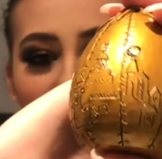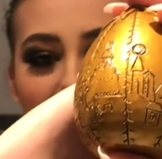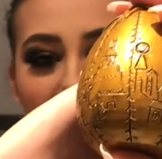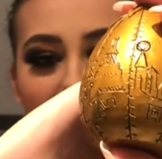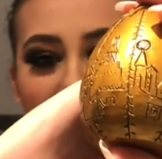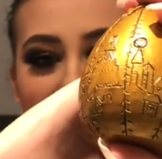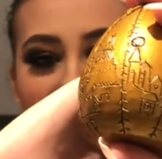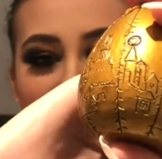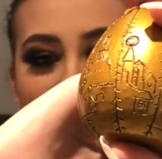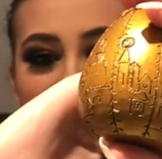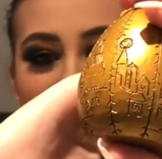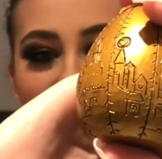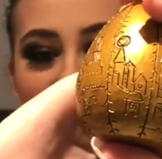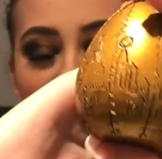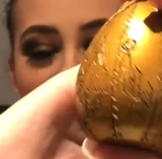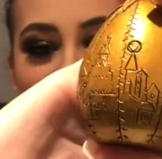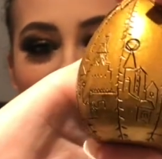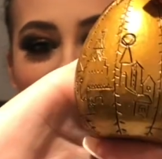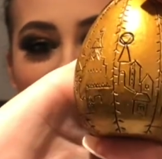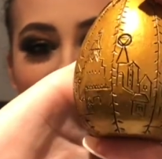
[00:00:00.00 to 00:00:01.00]
arm is
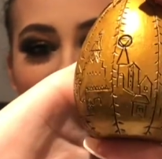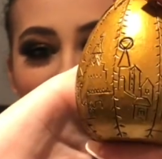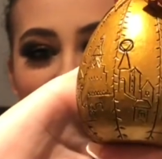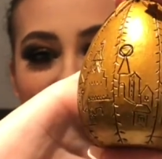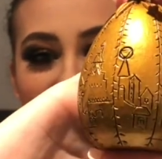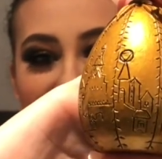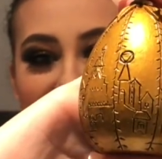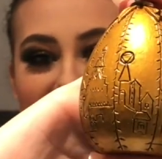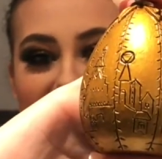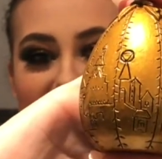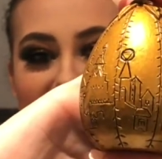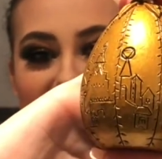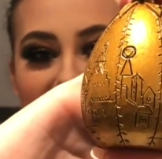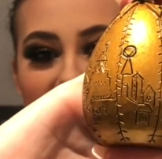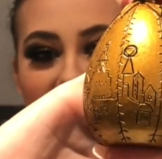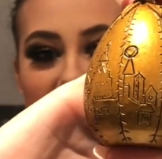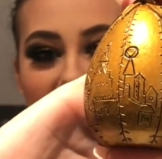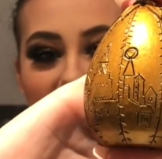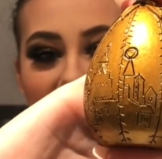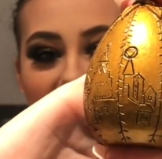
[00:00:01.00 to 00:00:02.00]
hurting
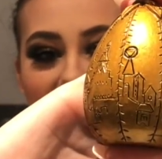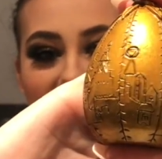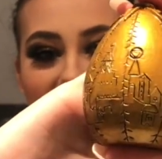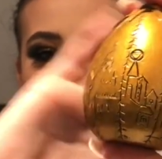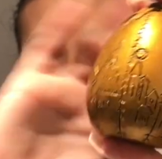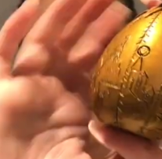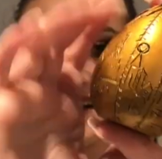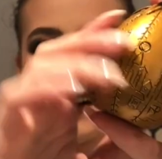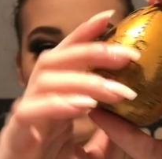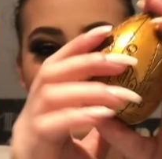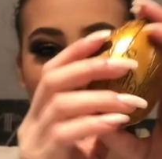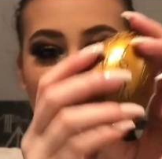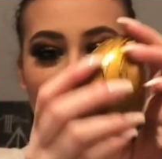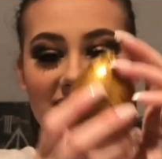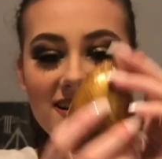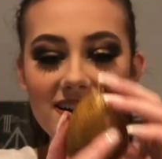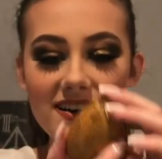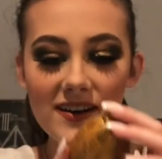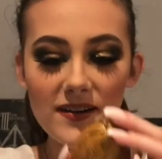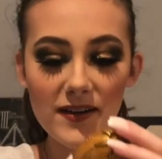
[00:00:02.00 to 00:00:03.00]
so bad.
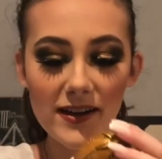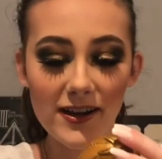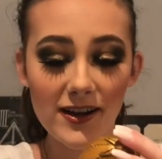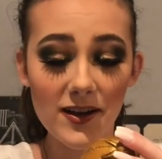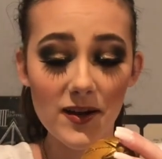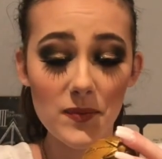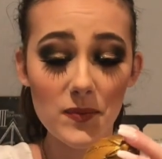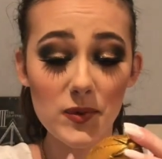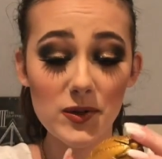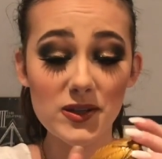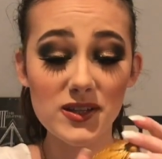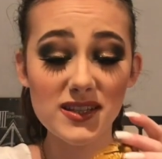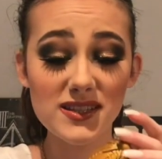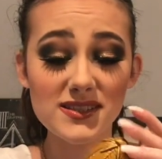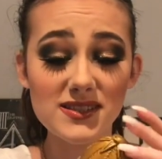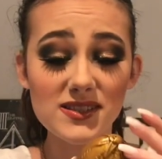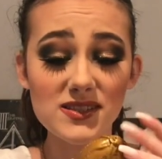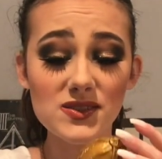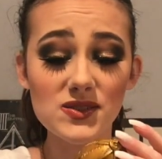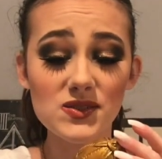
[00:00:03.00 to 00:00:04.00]
Oh my god, but
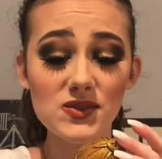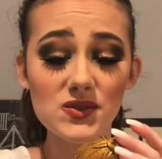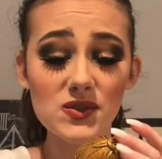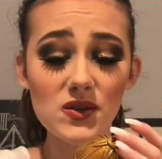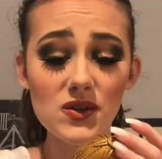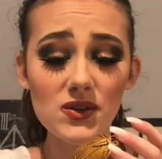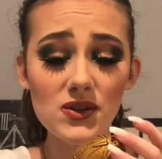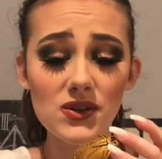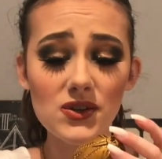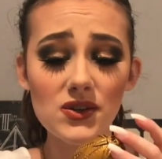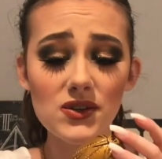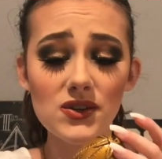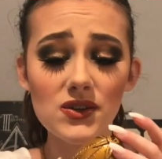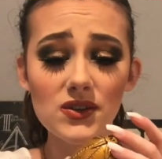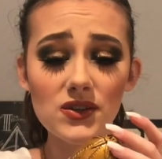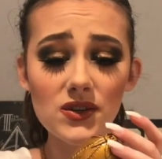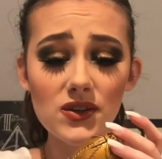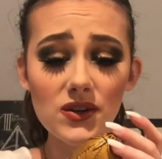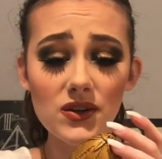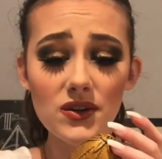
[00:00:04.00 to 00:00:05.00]
this is so
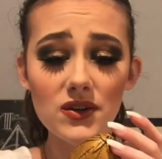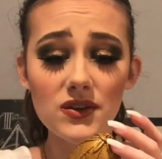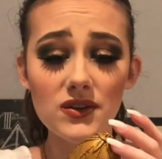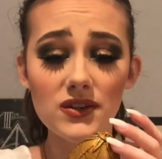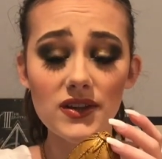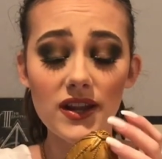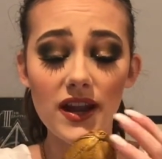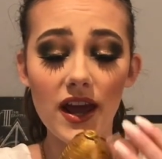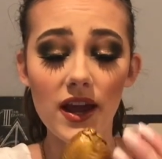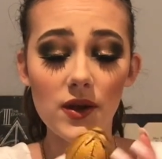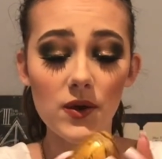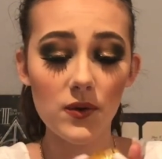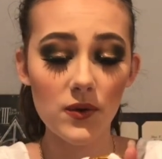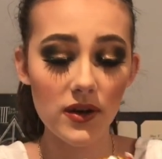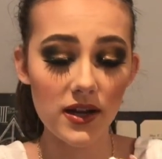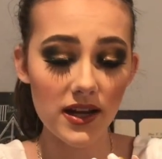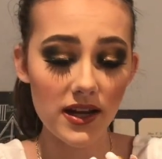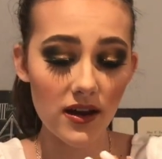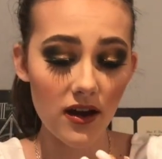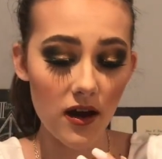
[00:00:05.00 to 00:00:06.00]
cute. Like
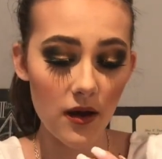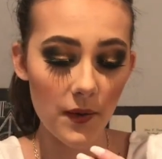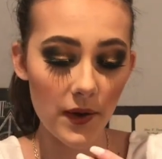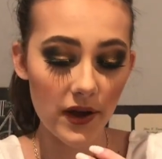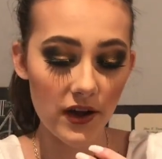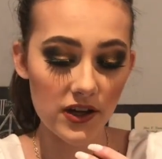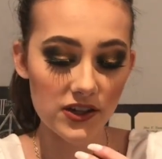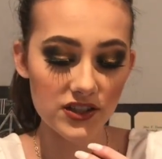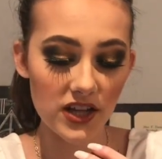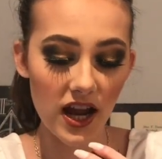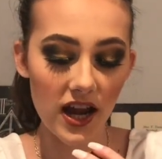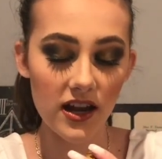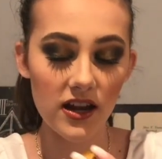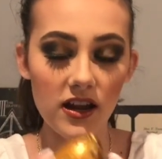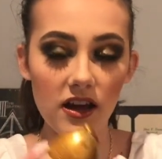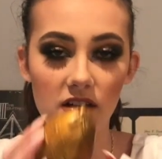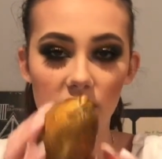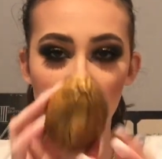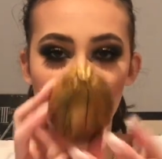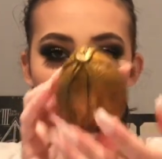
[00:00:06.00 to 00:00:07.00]
really, oh my gosh, I
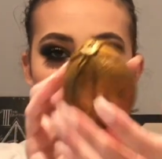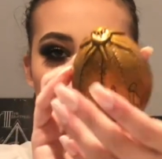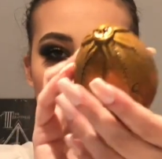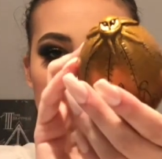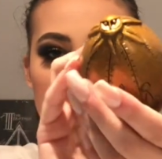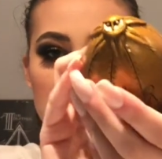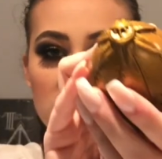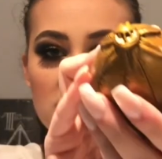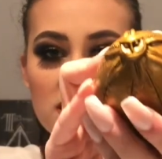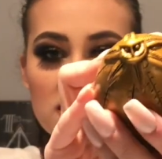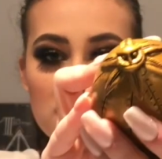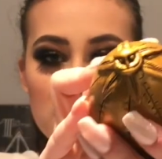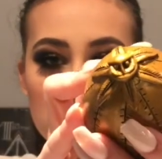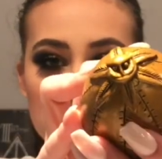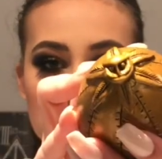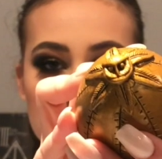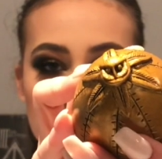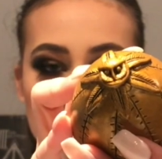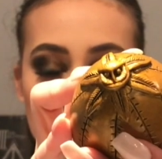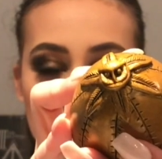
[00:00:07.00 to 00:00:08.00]
love it
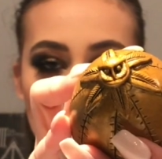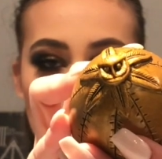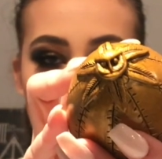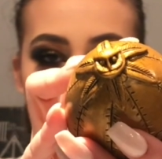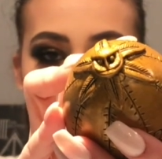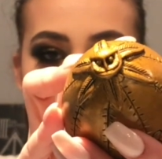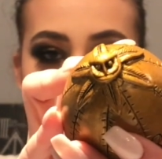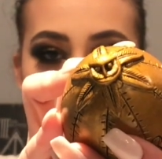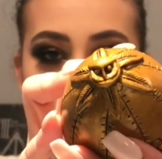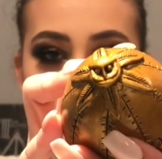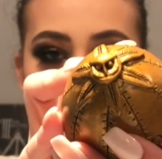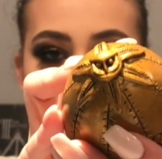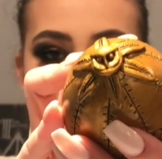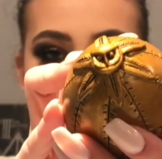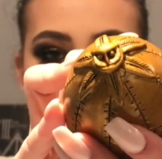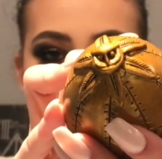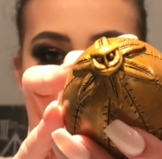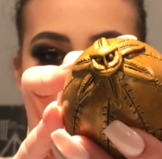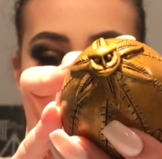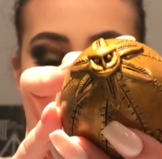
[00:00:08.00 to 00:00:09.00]
so
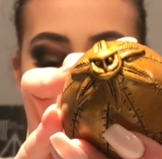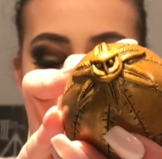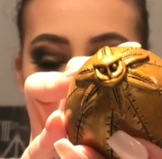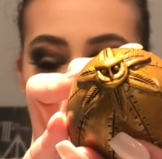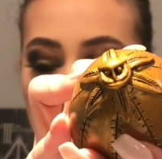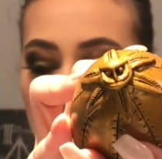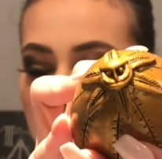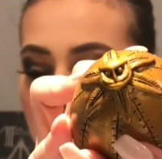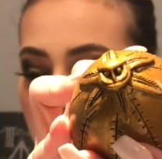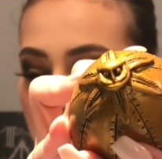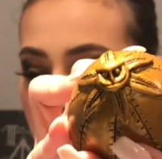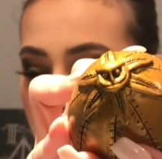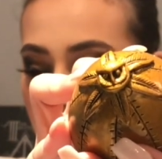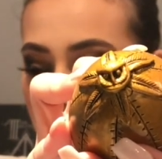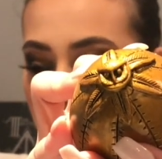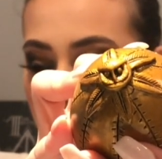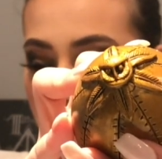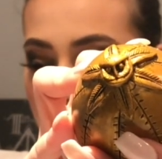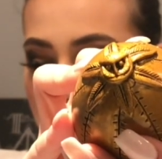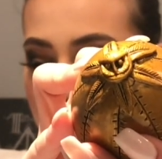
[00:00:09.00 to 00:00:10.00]
much.
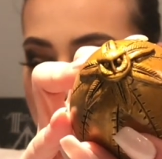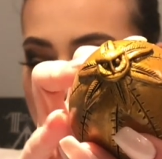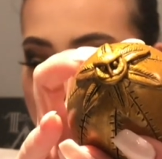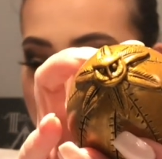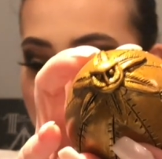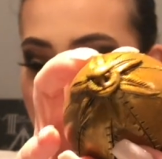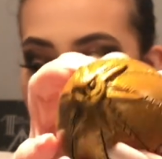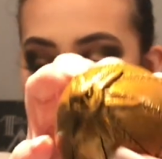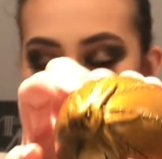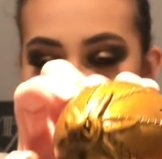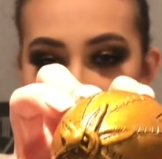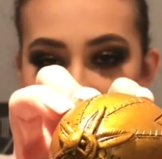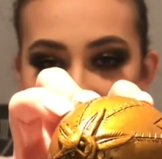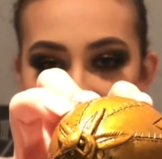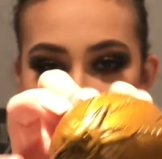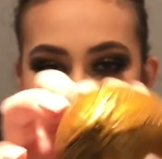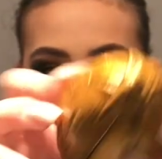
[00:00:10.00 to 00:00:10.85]
Oh my god,